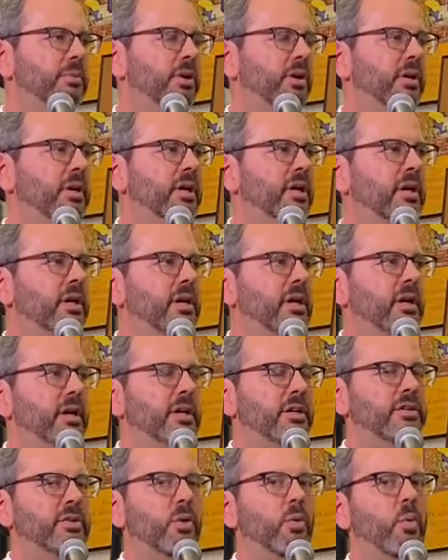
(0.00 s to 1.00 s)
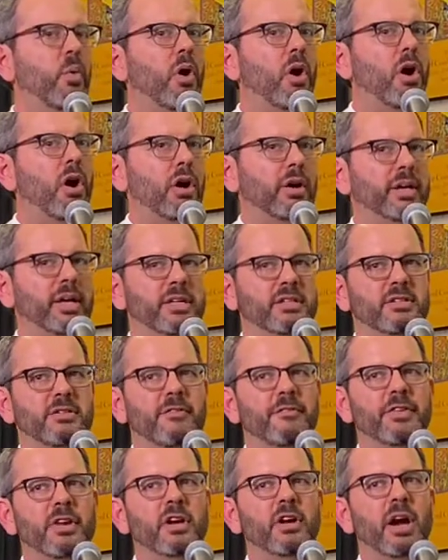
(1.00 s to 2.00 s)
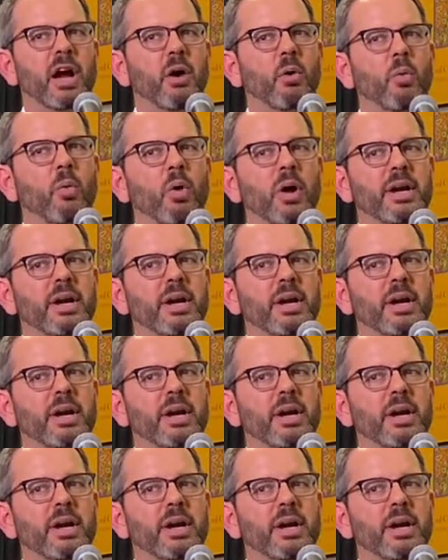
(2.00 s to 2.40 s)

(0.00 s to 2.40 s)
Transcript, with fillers: book, to walk, is to figure out